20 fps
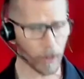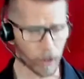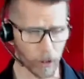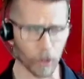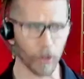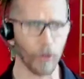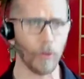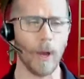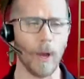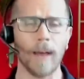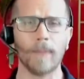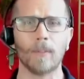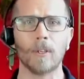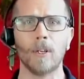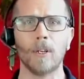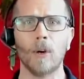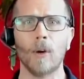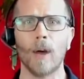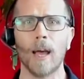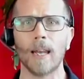Do you have to
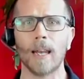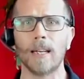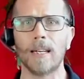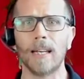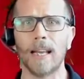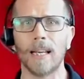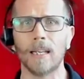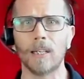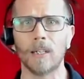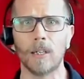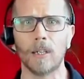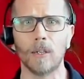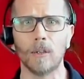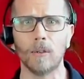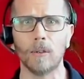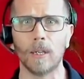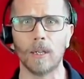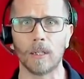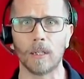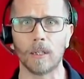know how to dance to
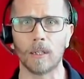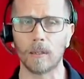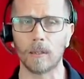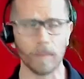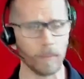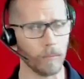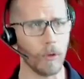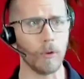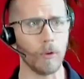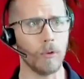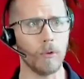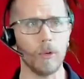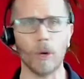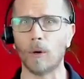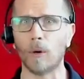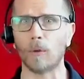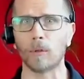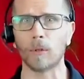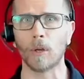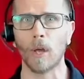do this? No, you
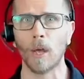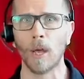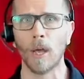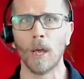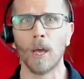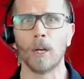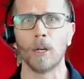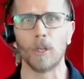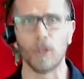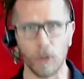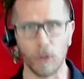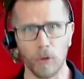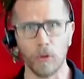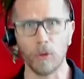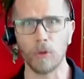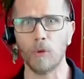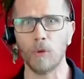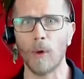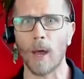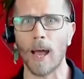don't. Do
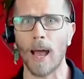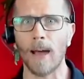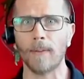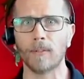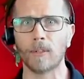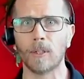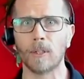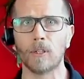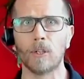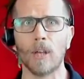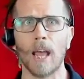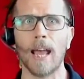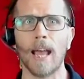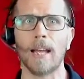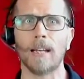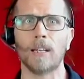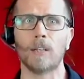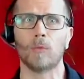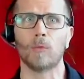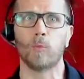you have to
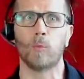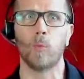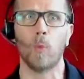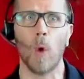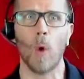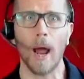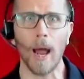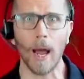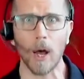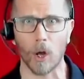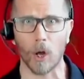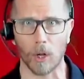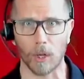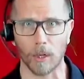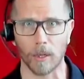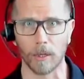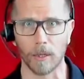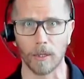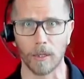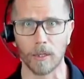dance
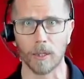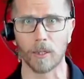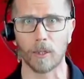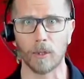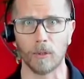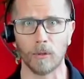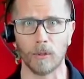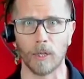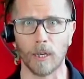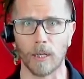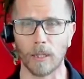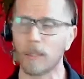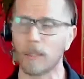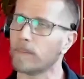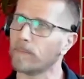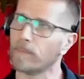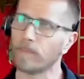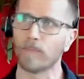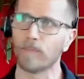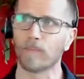well to do this?
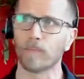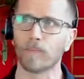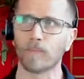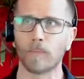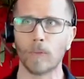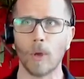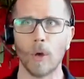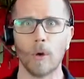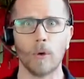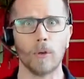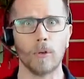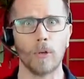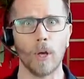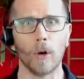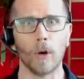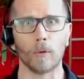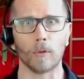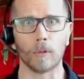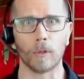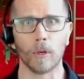No, you
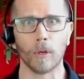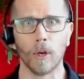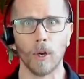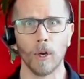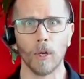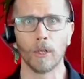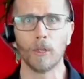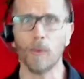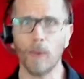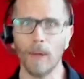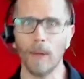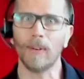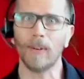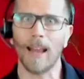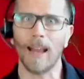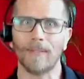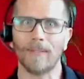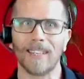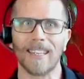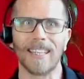don't. Do you even
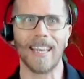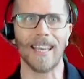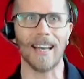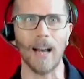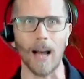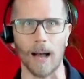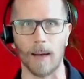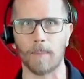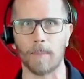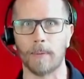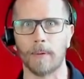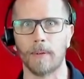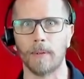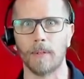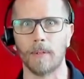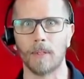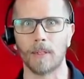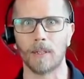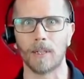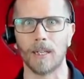have to get up
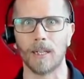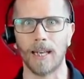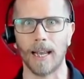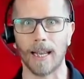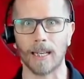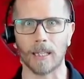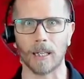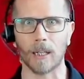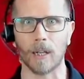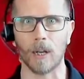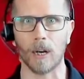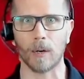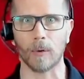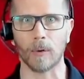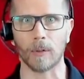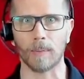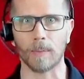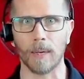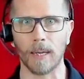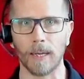to dance along
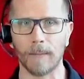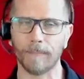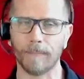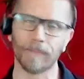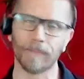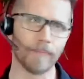with me?